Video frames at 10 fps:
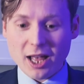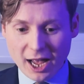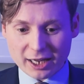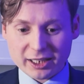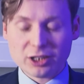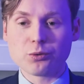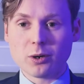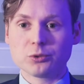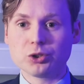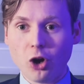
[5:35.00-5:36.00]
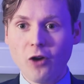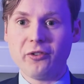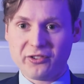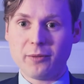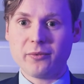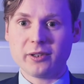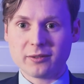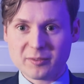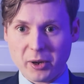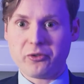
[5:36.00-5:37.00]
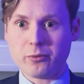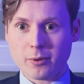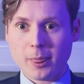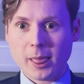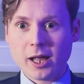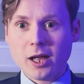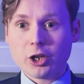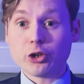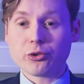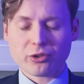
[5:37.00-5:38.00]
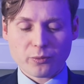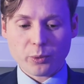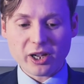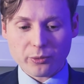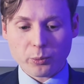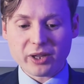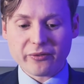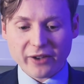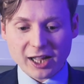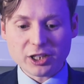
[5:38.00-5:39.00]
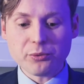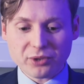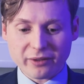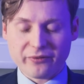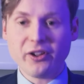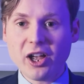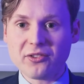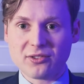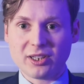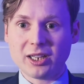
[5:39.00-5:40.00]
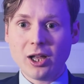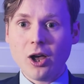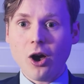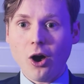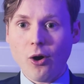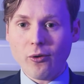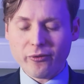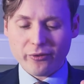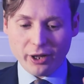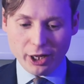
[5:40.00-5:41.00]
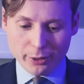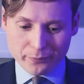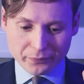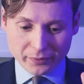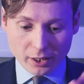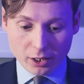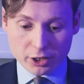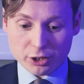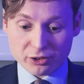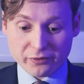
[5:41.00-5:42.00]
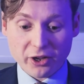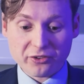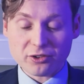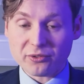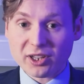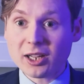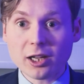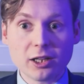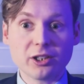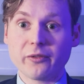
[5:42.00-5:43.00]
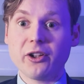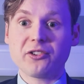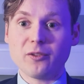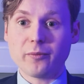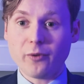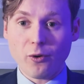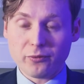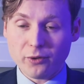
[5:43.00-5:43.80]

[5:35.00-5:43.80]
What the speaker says: and each one should offer something special. We value diversity of diversity of skin color, diversity of